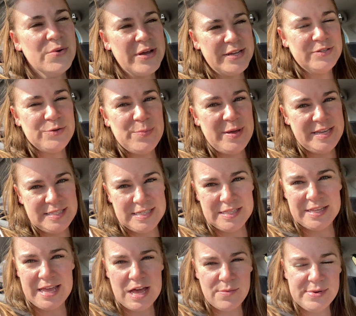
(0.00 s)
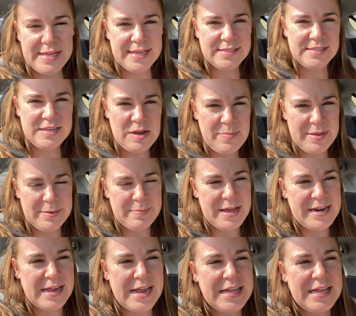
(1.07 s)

Okay, so basically how we ended up in Pine